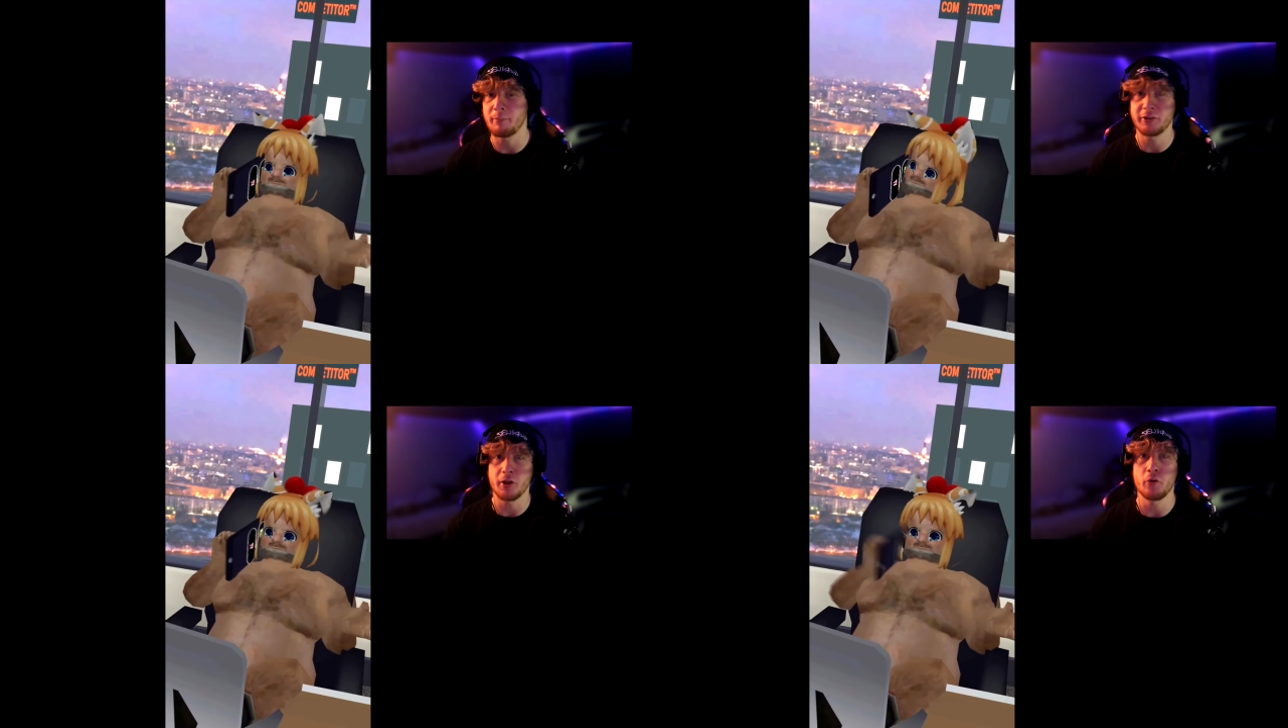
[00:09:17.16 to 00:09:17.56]

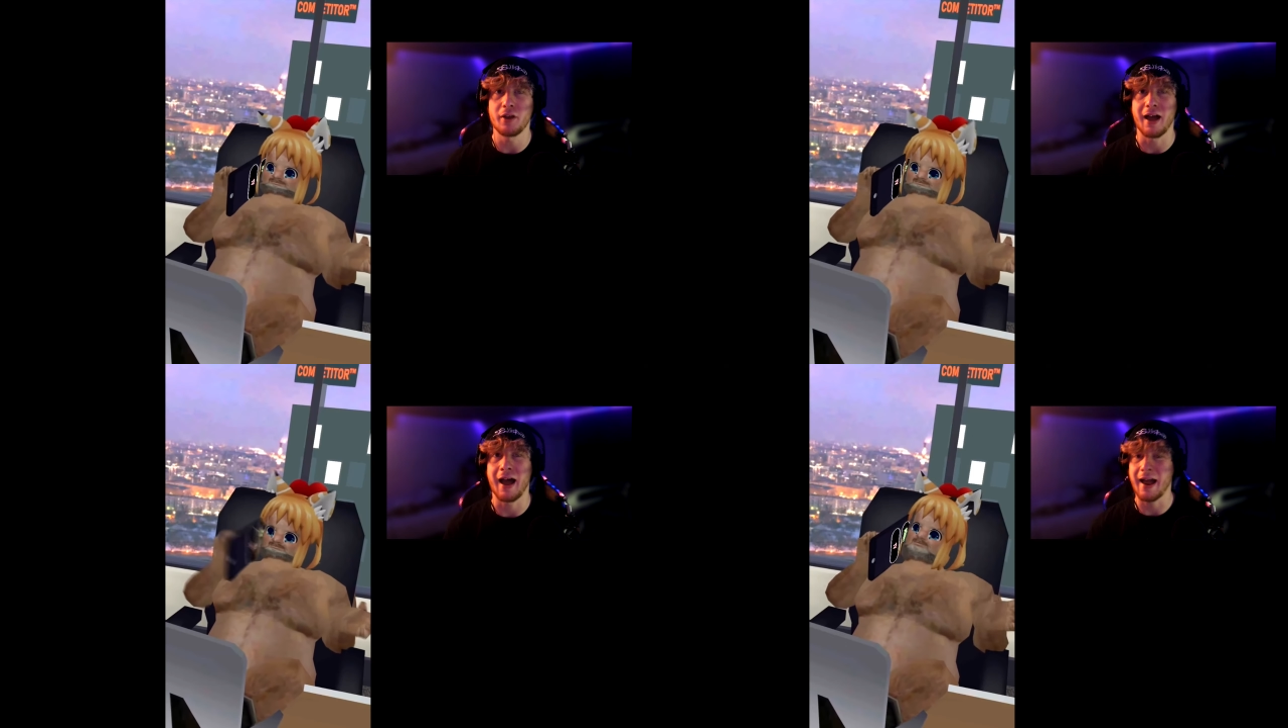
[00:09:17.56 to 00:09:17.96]

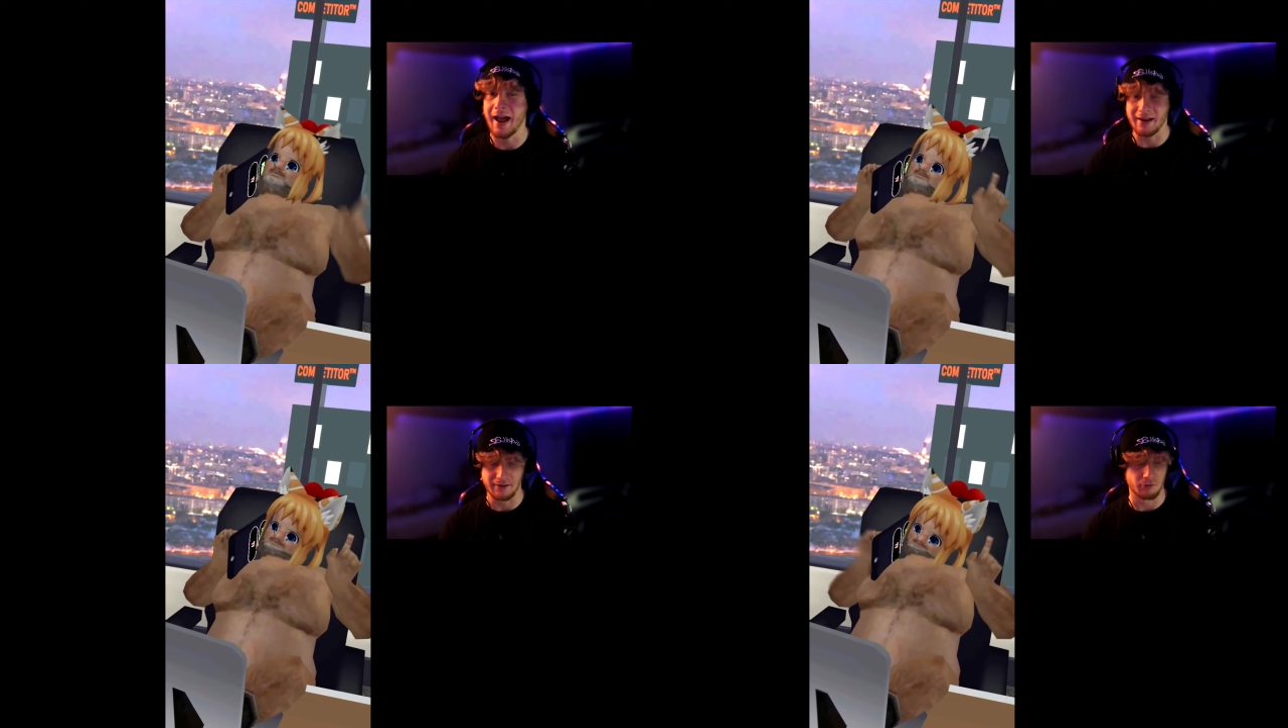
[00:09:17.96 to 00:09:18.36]
episode,
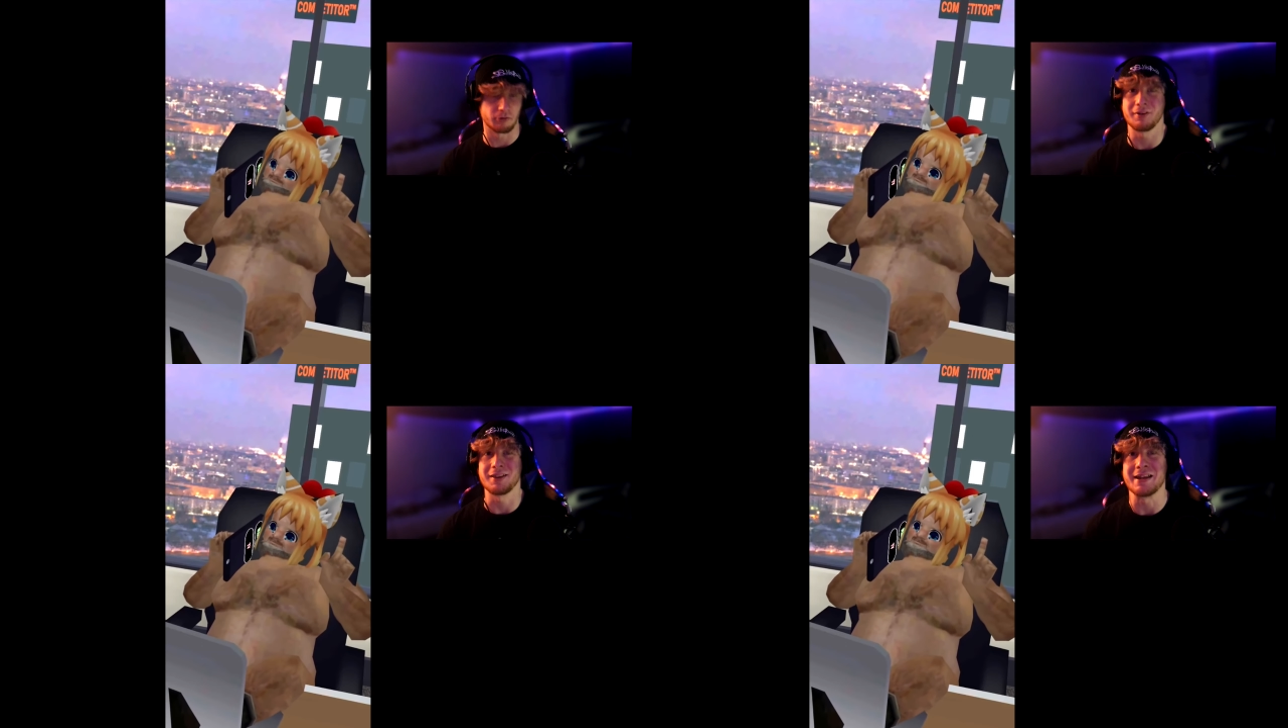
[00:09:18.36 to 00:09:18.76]
I, I, it
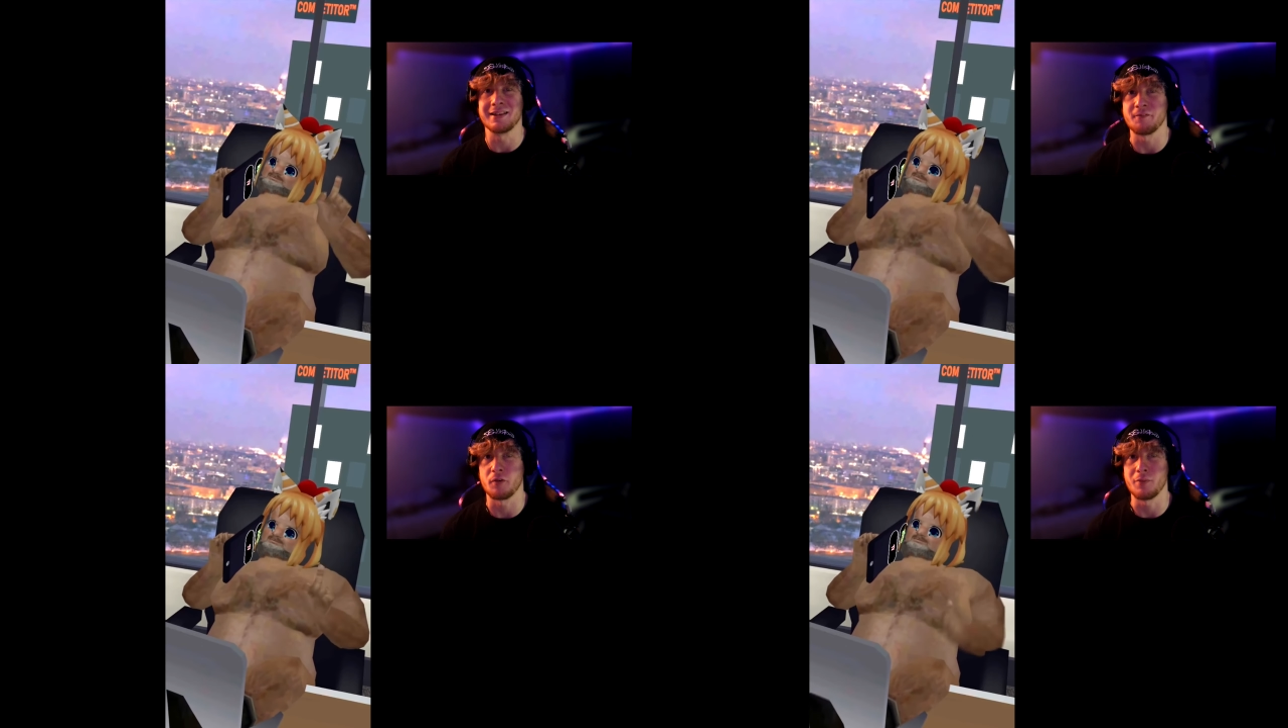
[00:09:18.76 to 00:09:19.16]
was really
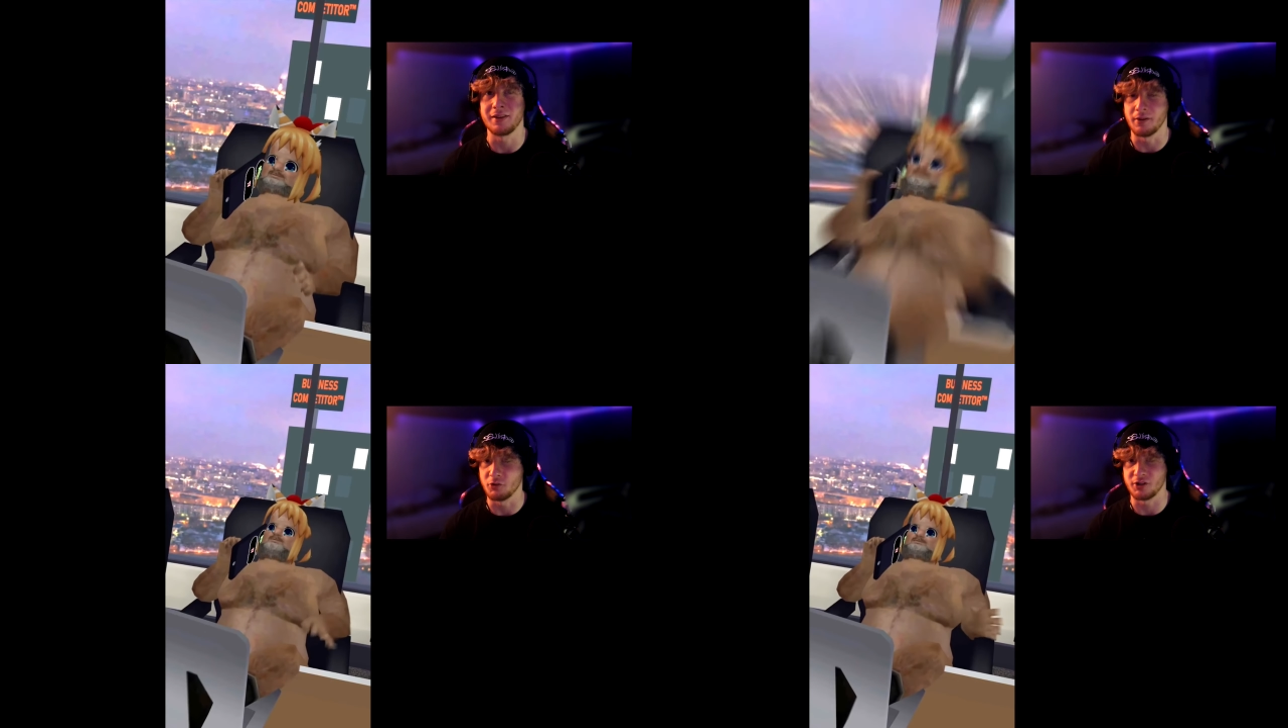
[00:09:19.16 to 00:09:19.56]
easy for
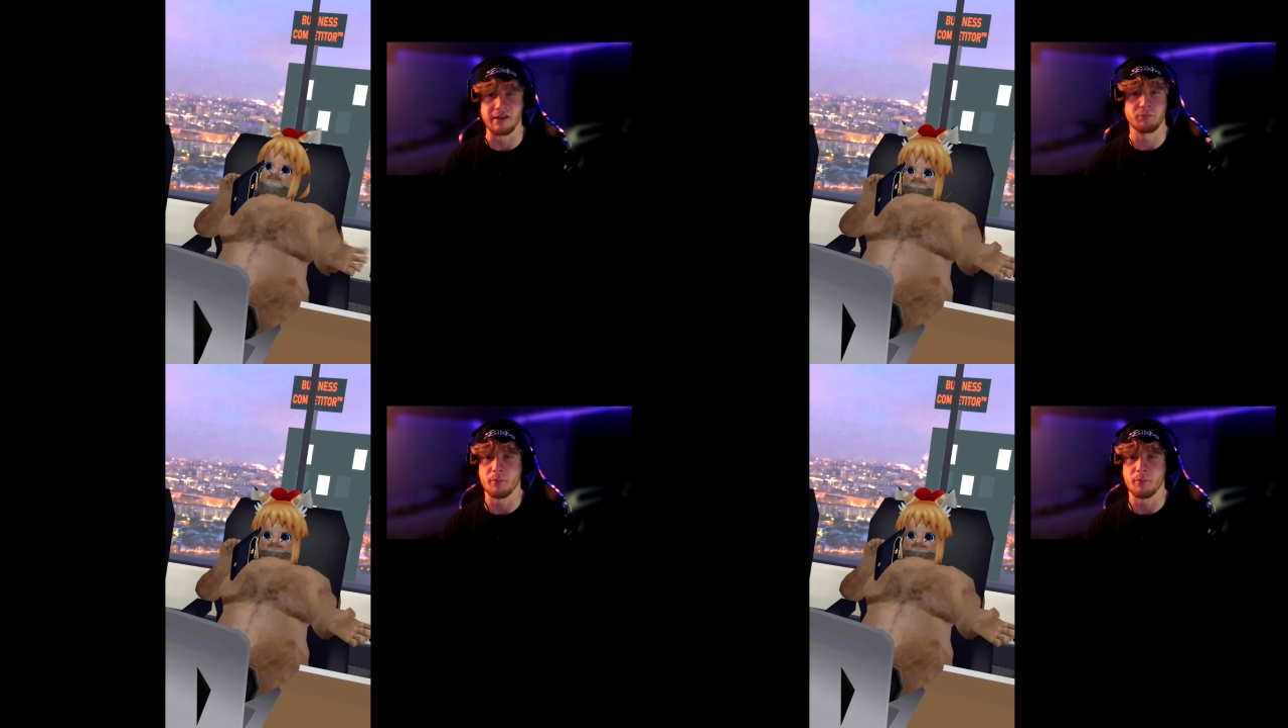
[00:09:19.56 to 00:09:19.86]
me to just right,